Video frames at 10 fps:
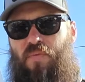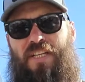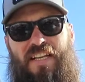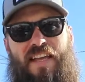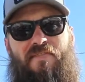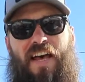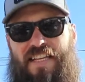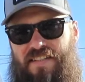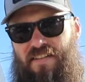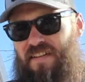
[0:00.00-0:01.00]
we did get
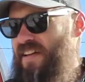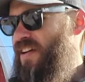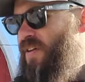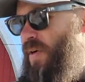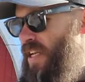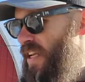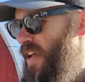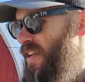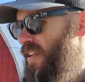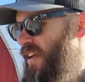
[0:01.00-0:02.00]
faster. We did
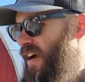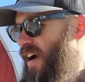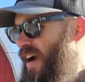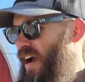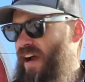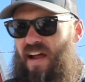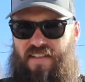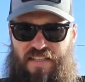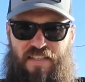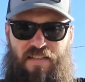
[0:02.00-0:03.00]
get a
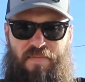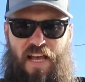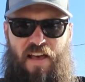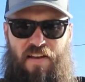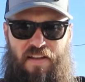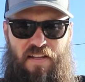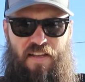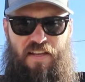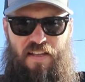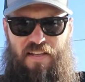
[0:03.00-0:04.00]
system down
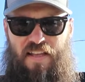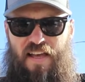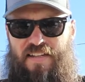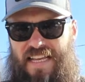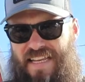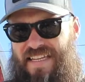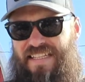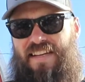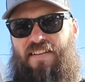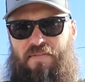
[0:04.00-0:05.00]
and got a technique
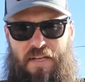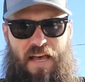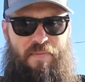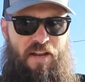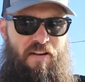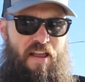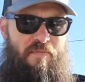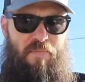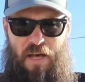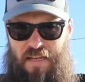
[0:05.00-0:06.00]
down and we got better at
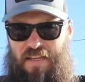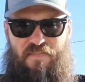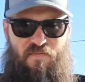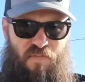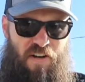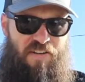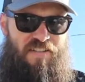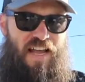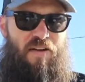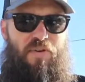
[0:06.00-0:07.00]
it. But at
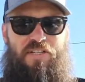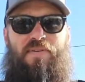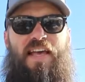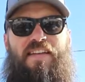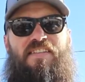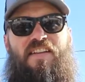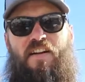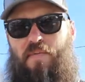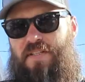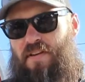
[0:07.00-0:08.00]
first, I wish we hadn't
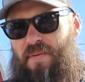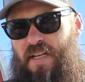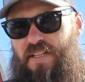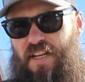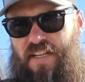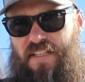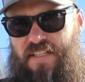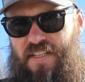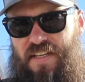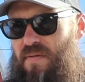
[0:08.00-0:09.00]
started with so many
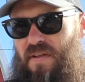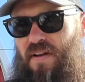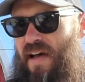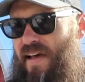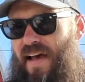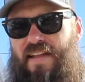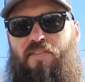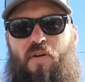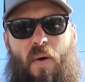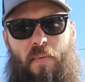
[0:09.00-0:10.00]
chickens. You know, I
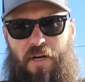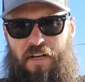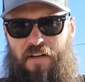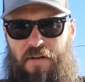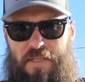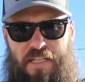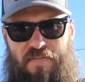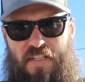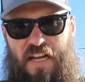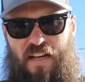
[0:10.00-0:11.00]
don't know what we're gonna do. We still
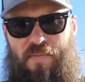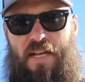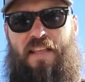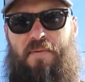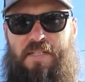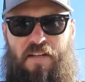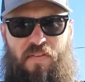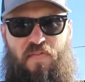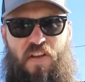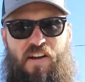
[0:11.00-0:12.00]
have to talk about that. We still have
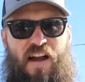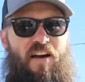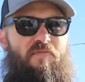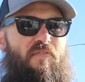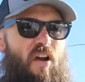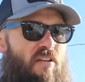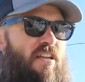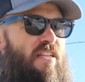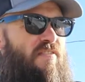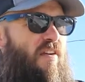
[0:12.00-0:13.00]
to figure out for our
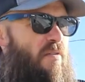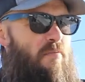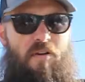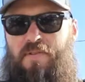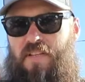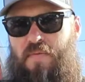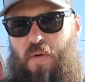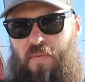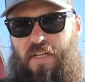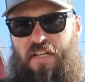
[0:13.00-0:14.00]
needs, for our purposes,
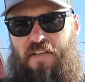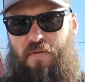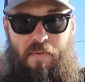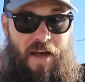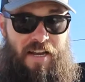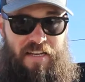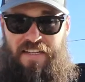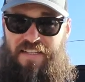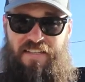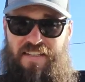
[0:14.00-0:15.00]
what do we need to do? We might not
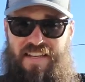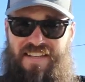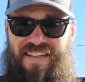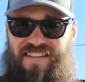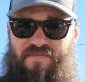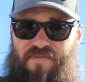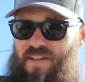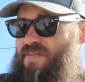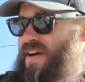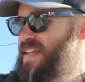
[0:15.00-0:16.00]
need to, you
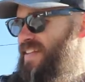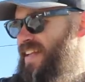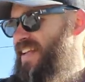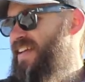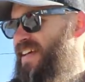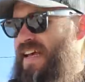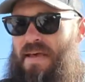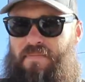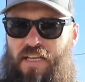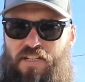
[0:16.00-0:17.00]
know, raise any
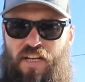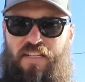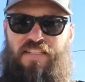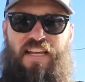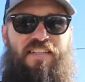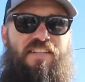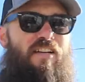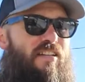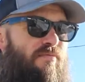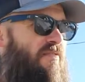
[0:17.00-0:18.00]
meat chickens next year
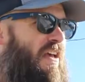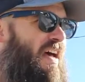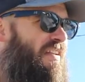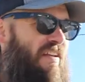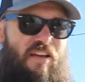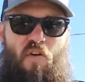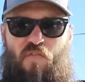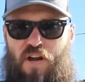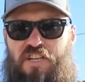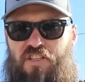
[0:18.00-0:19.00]
because we've got
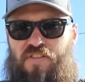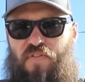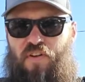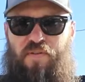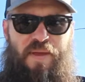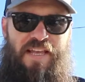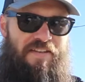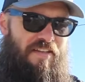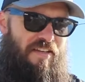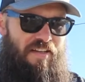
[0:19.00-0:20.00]
freezers full of
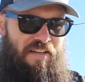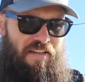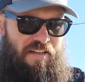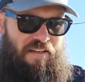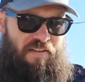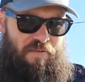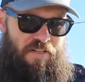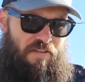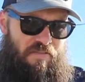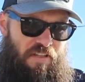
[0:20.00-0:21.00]
meat,
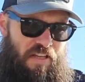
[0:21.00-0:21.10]
which is really